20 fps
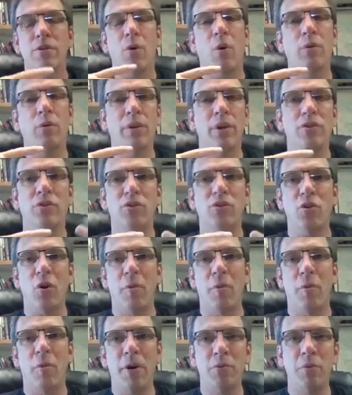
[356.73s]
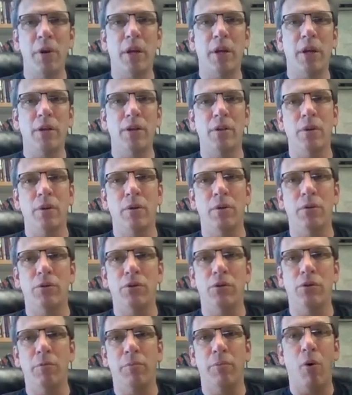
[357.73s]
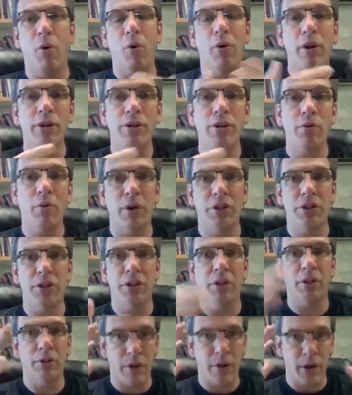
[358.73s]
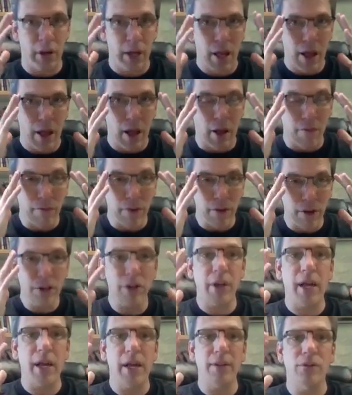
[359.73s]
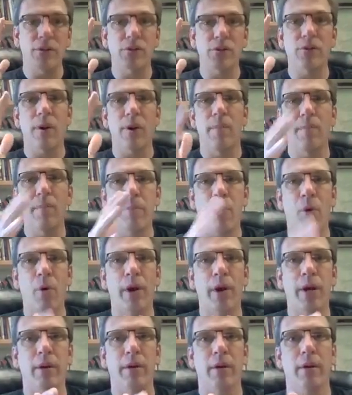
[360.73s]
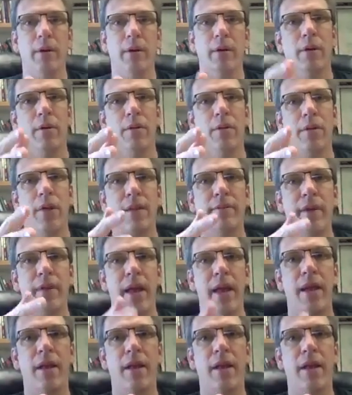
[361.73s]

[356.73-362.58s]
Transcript: There's only so much we can do to pour into our children. Eventually, at some point, they